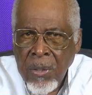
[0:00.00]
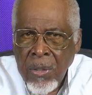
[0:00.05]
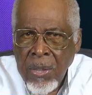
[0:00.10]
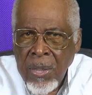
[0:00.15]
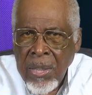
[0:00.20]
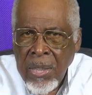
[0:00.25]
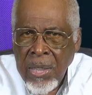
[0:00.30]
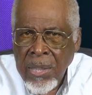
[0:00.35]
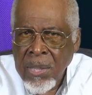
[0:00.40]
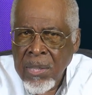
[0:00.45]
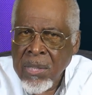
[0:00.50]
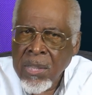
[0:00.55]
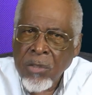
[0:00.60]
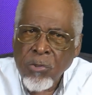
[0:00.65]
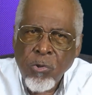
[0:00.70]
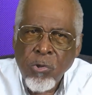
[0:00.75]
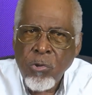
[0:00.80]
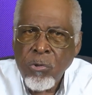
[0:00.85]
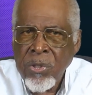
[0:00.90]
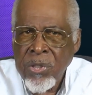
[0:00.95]
It is a
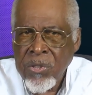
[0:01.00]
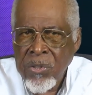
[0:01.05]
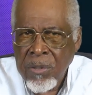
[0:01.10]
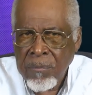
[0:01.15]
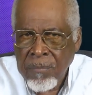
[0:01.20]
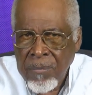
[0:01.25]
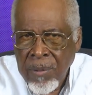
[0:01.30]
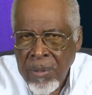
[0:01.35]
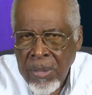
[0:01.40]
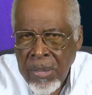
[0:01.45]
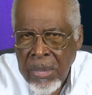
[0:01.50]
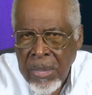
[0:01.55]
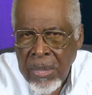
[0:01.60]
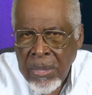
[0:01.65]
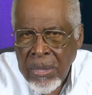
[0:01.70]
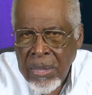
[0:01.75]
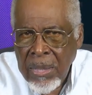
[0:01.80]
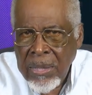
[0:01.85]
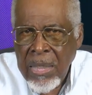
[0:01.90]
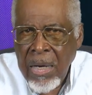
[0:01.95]
truism
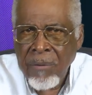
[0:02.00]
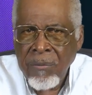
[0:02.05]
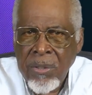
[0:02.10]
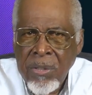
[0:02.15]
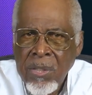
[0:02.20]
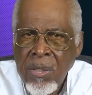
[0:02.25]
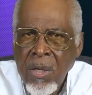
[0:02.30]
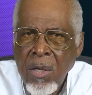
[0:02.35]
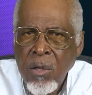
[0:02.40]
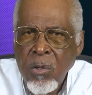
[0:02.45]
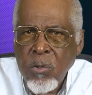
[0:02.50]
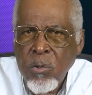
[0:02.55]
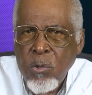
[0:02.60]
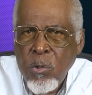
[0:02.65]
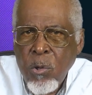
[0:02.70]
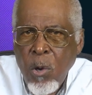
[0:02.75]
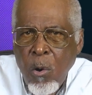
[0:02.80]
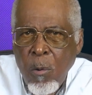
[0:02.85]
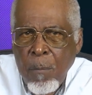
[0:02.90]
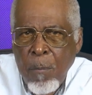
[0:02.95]
that there is
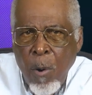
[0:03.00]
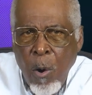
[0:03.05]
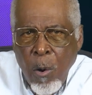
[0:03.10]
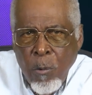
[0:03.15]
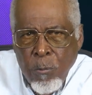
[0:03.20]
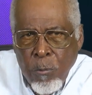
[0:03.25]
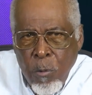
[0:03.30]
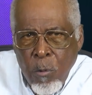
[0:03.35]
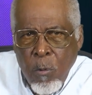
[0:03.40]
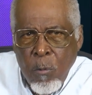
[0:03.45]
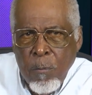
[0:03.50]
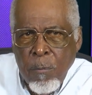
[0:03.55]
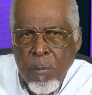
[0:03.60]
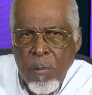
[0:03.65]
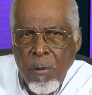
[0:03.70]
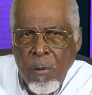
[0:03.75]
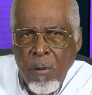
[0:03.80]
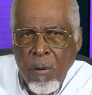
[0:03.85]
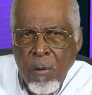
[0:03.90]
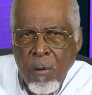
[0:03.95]
no more room
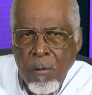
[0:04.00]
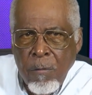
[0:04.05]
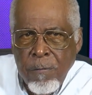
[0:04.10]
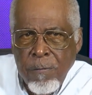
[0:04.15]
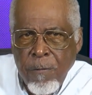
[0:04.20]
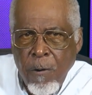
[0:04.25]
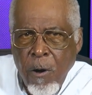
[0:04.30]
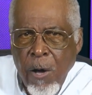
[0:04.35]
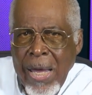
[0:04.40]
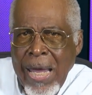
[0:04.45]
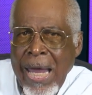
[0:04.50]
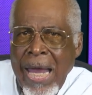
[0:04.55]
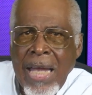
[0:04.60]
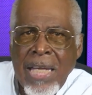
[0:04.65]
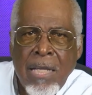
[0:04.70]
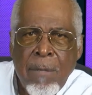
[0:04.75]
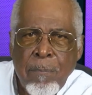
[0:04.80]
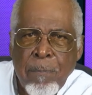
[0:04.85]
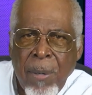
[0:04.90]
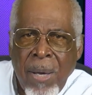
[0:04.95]
for
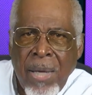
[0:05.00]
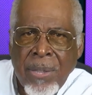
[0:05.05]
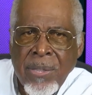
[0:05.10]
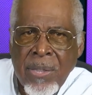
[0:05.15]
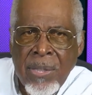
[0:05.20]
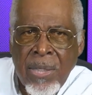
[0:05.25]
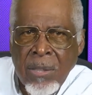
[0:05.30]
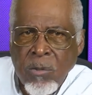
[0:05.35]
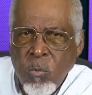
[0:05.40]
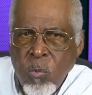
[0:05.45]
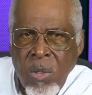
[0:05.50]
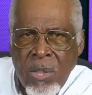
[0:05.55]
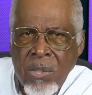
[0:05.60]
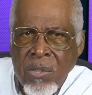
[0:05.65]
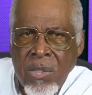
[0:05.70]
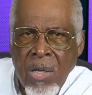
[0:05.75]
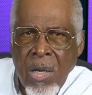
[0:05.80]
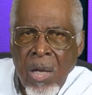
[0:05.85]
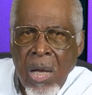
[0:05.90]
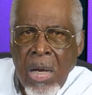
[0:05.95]
any party that
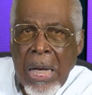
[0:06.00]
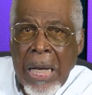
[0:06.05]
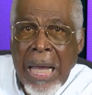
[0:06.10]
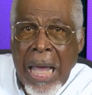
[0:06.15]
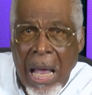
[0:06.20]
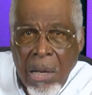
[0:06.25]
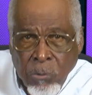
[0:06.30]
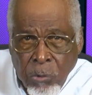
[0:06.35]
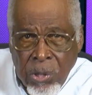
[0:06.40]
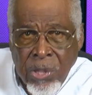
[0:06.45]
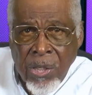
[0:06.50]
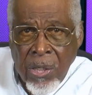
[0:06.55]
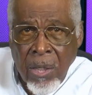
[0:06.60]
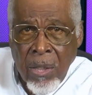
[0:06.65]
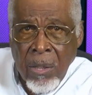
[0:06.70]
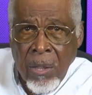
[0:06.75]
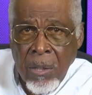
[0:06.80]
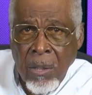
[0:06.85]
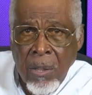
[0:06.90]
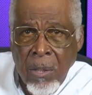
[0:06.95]
works
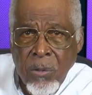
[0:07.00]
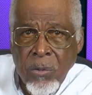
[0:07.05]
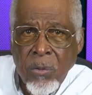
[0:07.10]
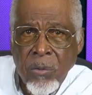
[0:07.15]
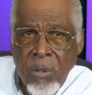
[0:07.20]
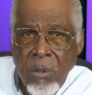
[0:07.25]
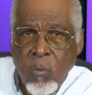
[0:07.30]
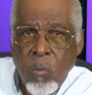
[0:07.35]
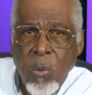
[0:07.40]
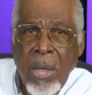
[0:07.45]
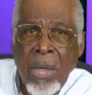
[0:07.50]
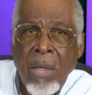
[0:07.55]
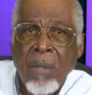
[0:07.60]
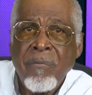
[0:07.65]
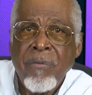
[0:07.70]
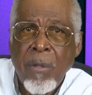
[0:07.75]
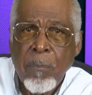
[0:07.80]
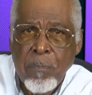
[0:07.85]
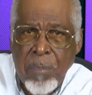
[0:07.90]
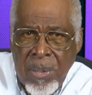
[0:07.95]
counter to the will of
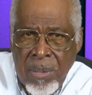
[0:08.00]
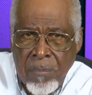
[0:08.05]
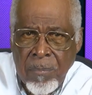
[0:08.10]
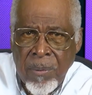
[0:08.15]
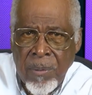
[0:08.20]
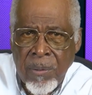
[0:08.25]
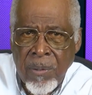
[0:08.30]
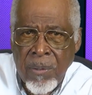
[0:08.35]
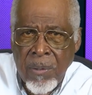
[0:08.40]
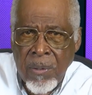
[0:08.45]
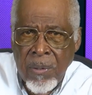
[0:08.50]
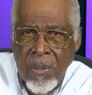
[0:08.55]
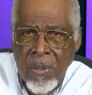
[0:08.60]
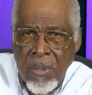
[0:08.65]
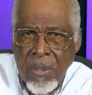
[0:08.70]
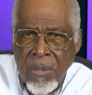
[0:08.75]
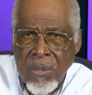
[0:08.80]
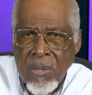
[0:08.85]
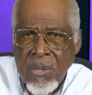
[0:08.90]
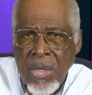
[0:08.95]
the people.
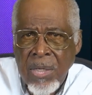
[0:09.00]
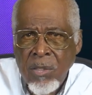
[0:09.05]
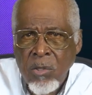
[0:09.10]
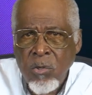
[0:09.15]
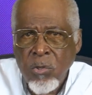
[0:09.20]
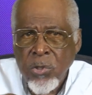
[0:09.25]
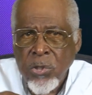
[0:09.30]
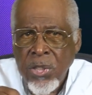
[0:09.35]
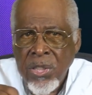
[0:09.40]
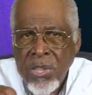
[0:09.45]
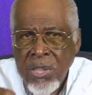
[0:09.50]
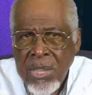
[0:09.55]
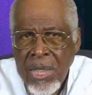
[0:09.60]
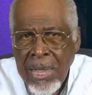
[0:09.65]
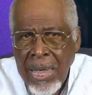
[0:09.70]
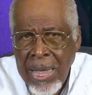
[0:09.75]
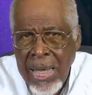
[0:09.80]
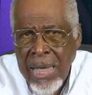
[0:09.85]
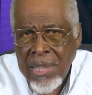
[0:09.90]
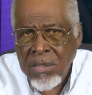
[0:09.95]
St. Lucia
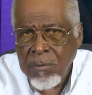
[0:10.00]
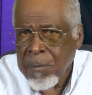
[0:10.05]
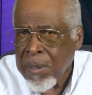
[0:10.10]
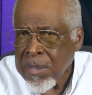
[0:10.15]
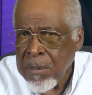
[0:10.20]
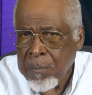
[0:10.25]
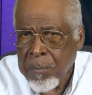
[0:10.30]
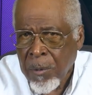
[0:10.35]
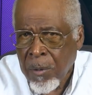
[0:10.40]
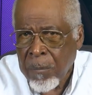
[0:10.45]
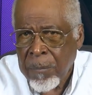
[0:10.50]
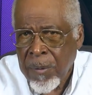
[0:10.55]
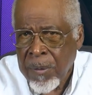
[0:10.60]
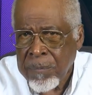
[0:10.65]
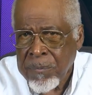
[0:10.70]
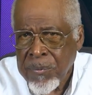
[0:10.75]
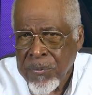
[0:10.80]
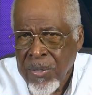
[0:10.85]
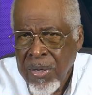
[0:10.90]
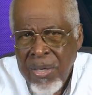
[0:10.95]
still has many
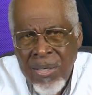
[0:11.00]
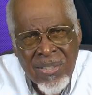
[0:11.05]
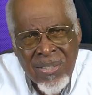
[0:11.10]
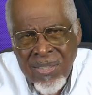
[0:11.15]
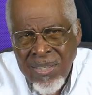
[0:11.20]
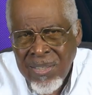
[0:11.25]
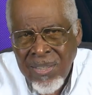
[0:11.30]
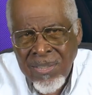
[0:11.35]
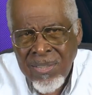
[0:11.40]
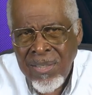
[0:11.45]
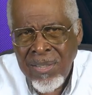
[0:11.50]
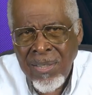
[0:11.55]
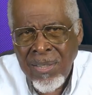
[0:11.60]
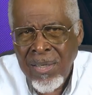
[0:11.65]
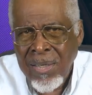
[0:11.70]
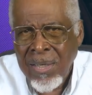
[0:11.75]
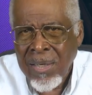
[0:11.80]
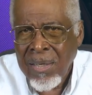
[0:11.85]
problems, certainly.